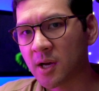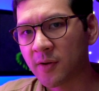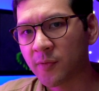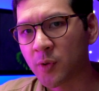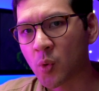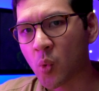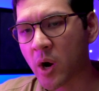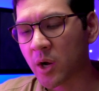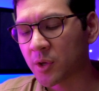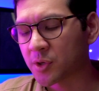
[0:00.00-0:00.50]
of
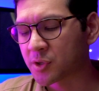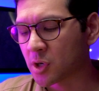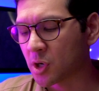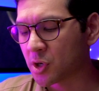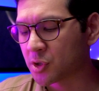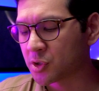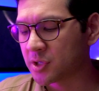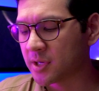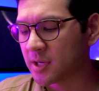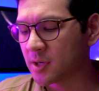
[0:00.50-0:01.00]
the wireless
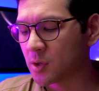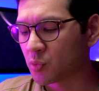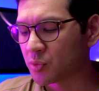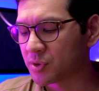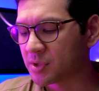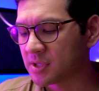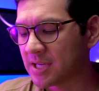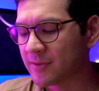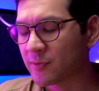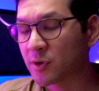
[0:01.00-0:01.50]
charging
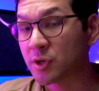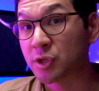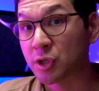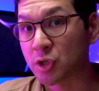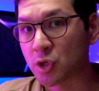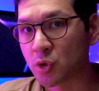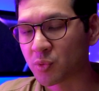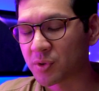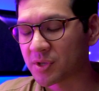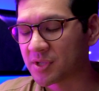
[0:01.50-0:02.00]
receiver
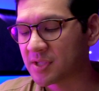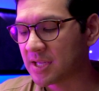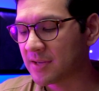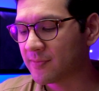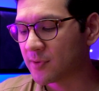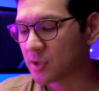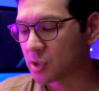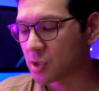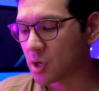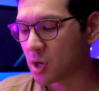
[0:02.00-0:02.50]
to
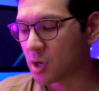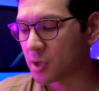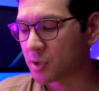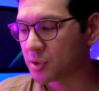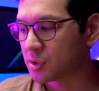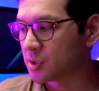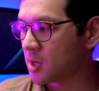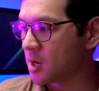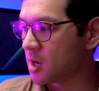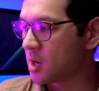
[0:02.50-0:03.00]
receive a
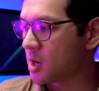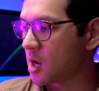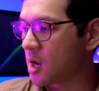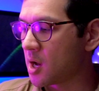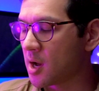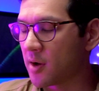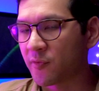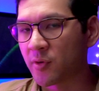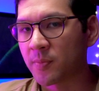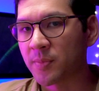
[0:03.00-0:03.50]
charge
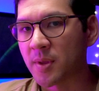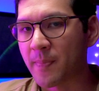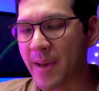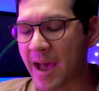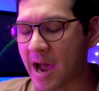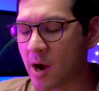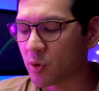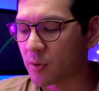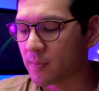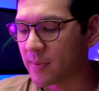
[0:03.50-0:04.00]
uh, from the
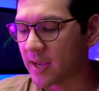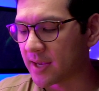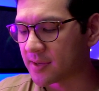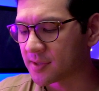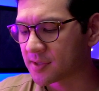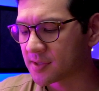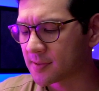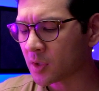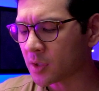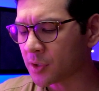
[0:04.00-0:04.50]
power
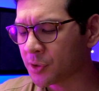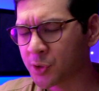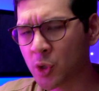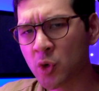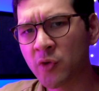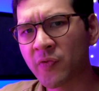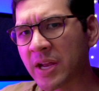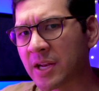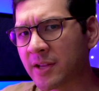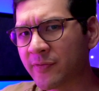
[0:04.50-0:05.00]
base.
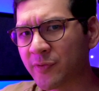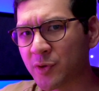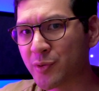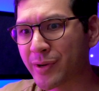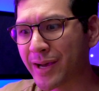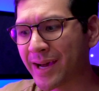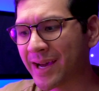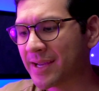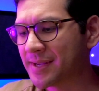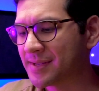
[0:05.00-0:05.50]
So if any of you
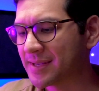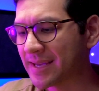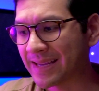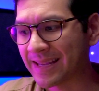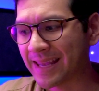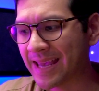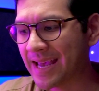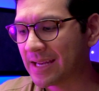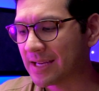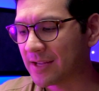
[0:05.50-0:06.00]
guys,
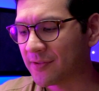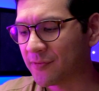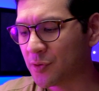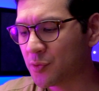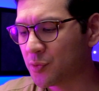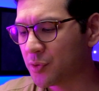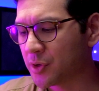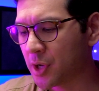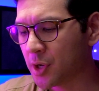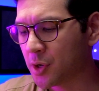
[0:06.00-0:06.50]
again, if
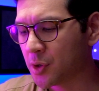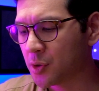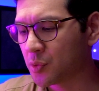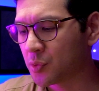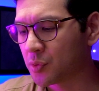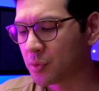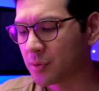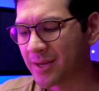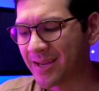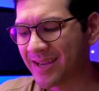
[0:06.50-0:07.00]
you
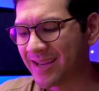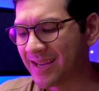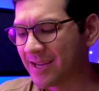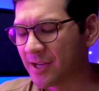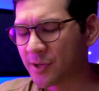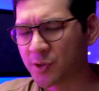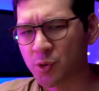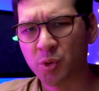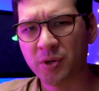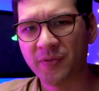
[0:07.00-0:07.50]
know
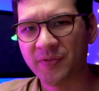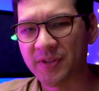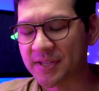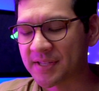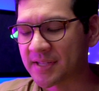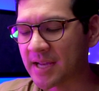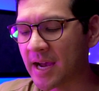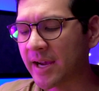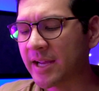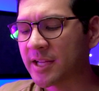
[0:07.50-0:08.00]
sort of the
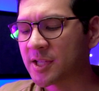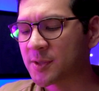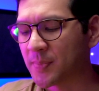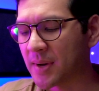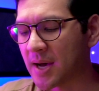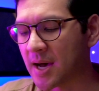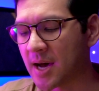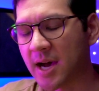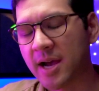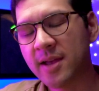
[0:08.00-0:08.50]
science
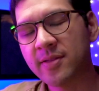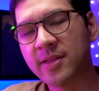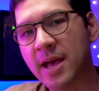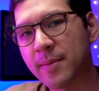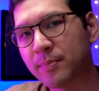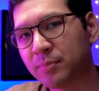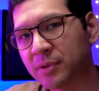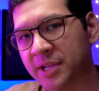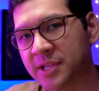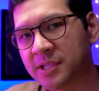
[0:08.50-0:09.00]
behind
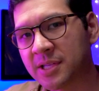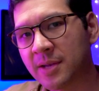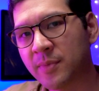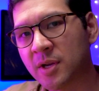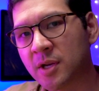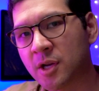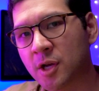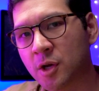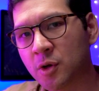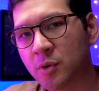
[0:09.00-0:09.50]
that, please let
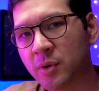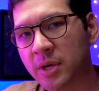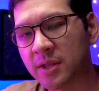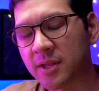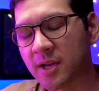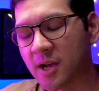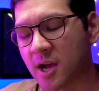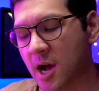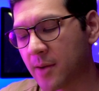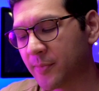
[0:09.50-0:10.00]
me know in
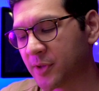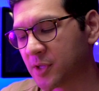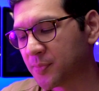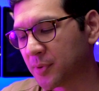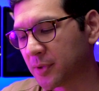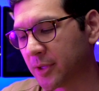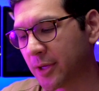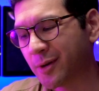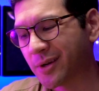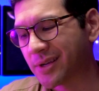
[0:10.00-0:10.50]
the comments
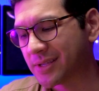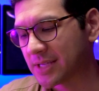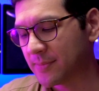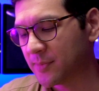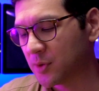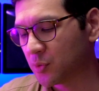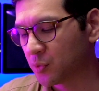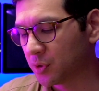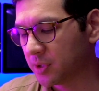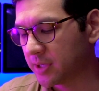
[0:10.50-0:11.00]
below because I'd
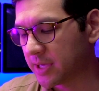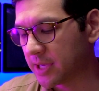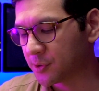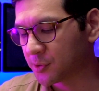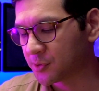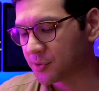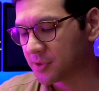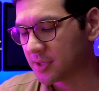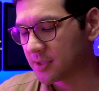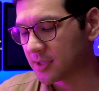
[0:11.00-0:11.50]
be really
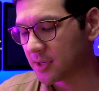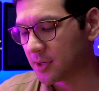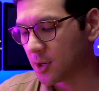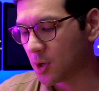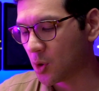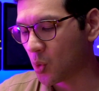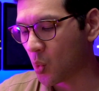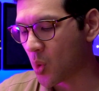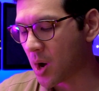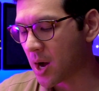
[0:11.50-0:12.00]
interested to
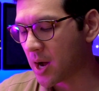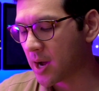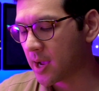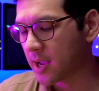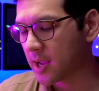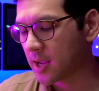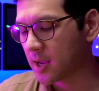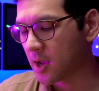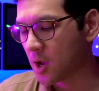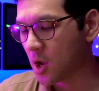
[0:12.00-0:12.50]
know
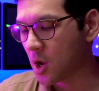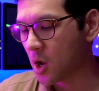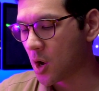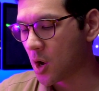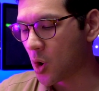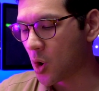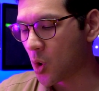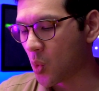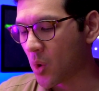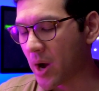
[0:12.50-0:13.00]
why,
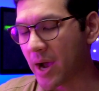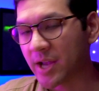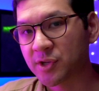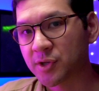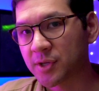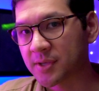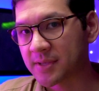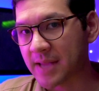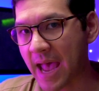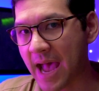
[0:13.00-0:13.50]
why
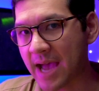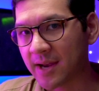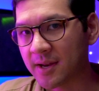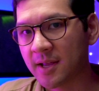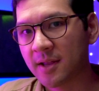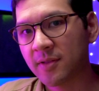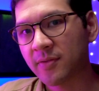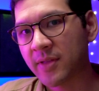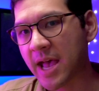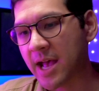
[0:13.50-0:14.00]
just
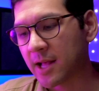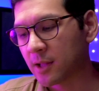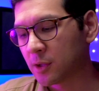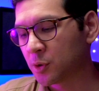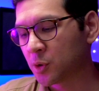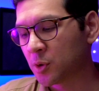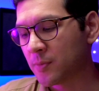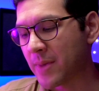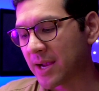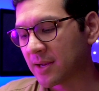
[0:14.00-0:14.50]
adding that
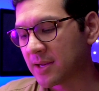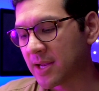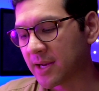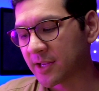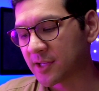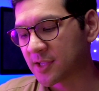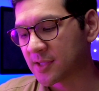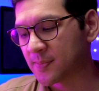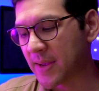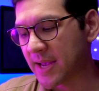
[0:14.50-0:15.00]
little
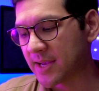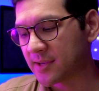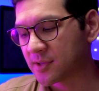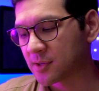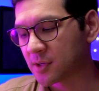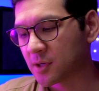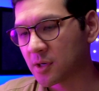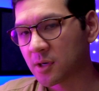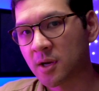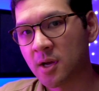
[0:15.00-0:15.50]
magnetic
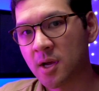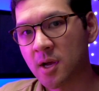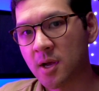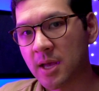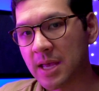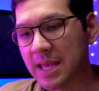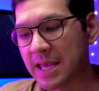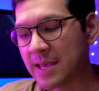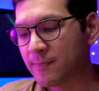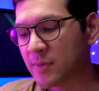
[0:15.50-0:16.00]
spacer
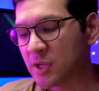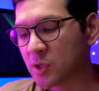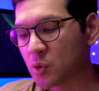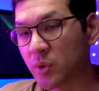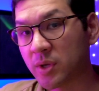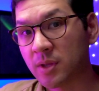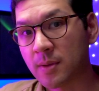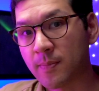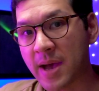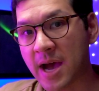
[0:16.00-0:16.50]
in
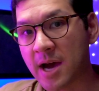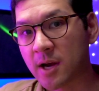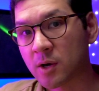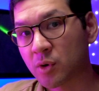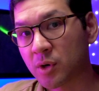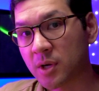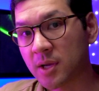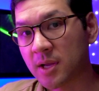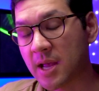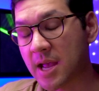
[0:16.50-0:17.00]
between the
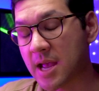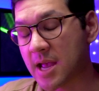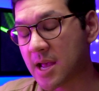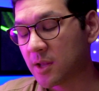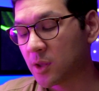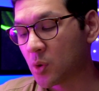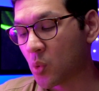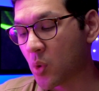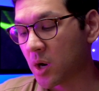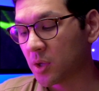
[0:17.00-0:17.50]
battery
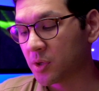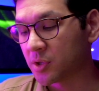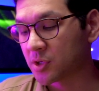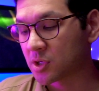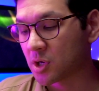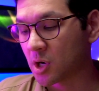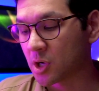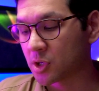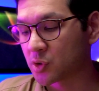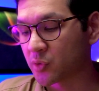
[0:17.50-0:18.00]
and the wireless
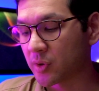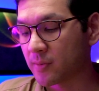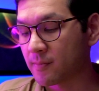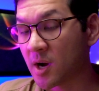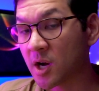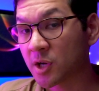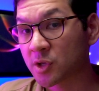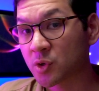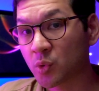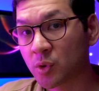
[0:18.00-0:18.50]
charging
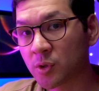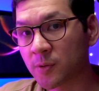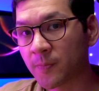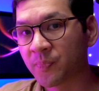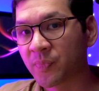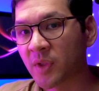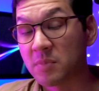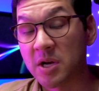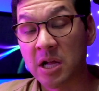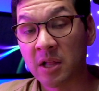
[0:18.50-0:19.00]

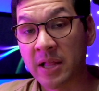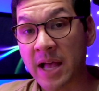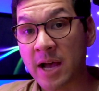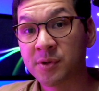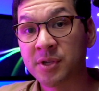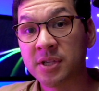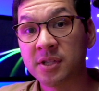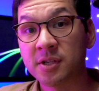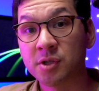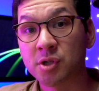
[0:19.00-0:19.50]
module
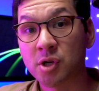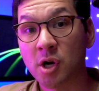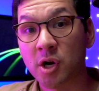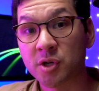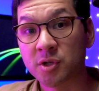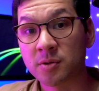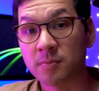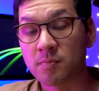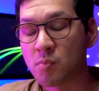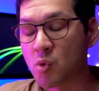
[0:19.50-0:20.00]
allows it to
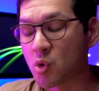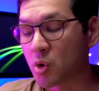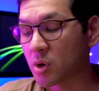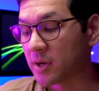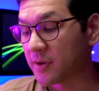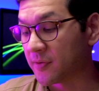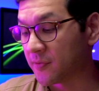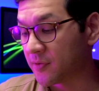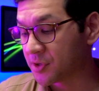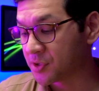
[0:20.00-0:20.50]
charge
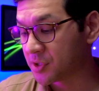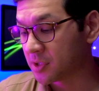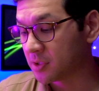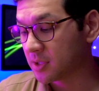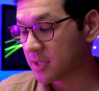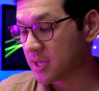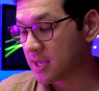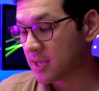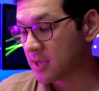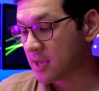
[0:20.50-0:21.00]
more
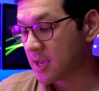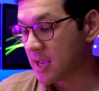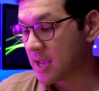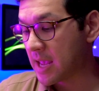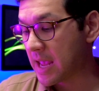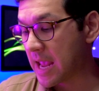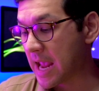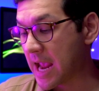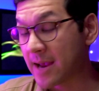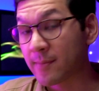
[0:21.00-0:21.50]
efficiently
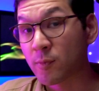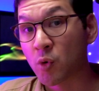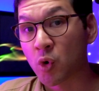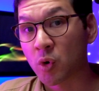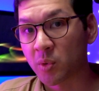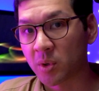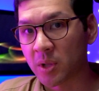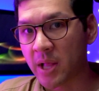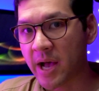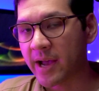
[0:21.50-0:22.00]
and
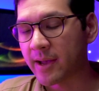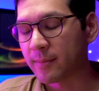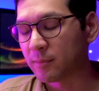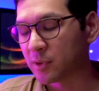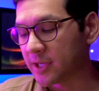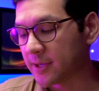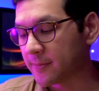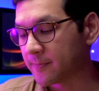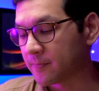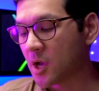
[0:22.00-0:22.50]
more
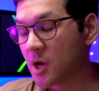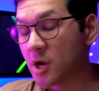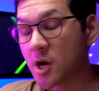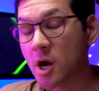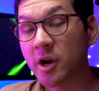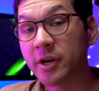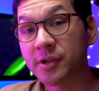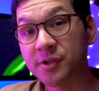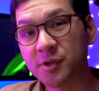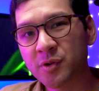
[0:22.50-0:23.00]
reliably.
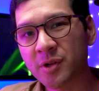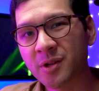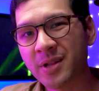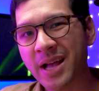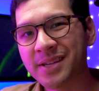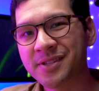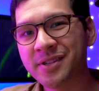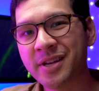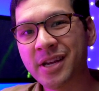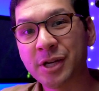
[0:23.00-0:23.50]
All right, so the
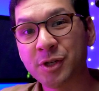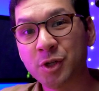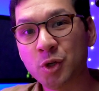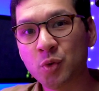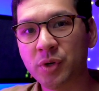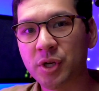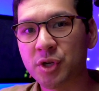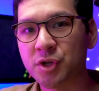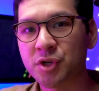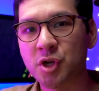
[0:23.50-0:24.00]
last thing I do
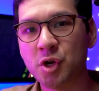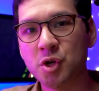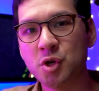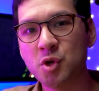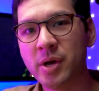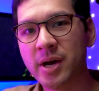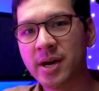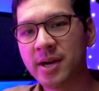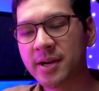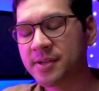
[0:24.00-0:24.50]
wanna show
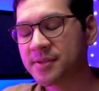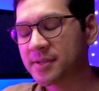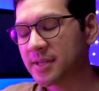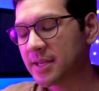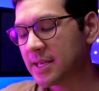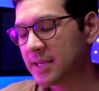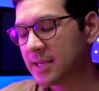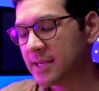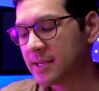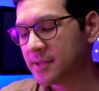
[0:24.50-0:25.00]
you guys
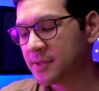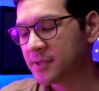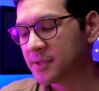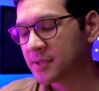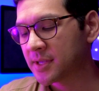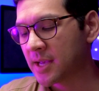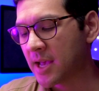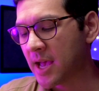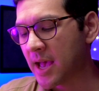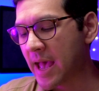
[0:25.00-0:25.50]

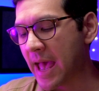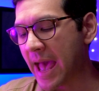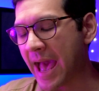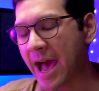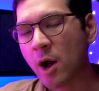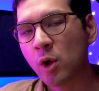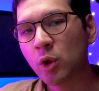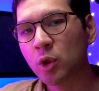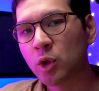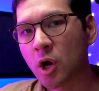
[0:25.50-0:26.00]
is
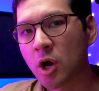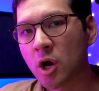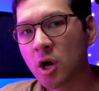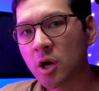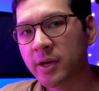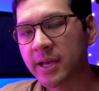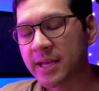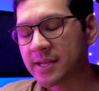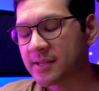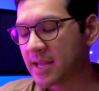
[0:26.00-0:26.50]
how
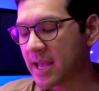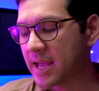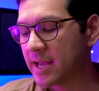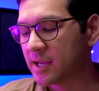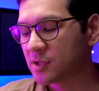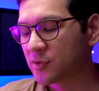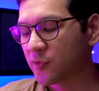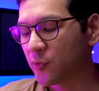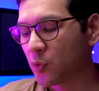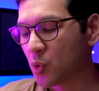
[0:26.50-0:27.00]
long it
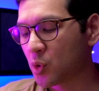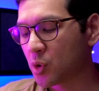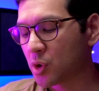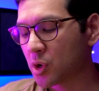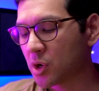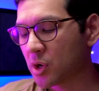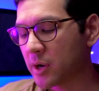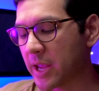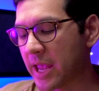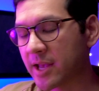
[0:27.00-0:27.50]
takes
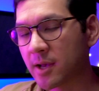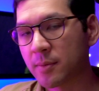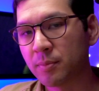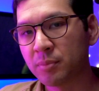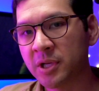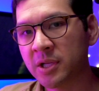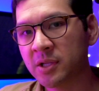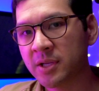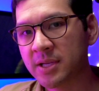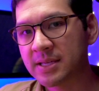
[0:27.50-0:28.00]
for a
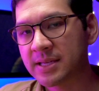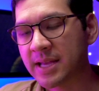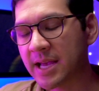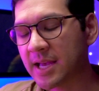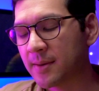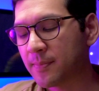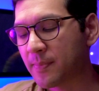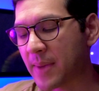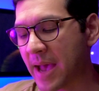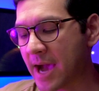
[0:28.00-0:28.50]
completely
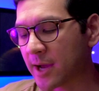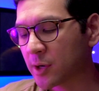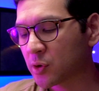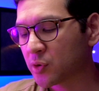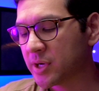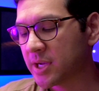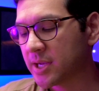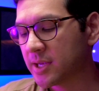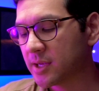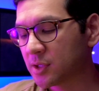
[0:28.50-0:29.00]
dead
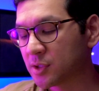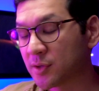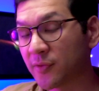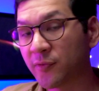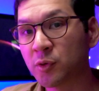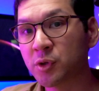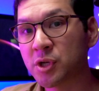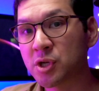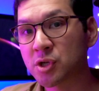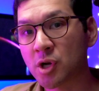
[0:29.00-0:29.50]
battery to
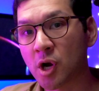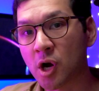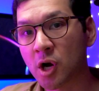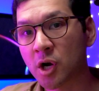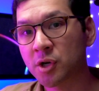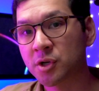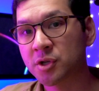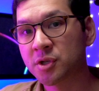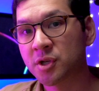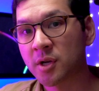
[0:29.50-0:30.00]
fully
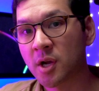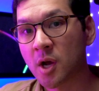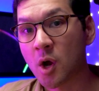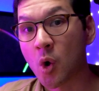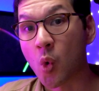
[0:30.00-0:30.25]
charge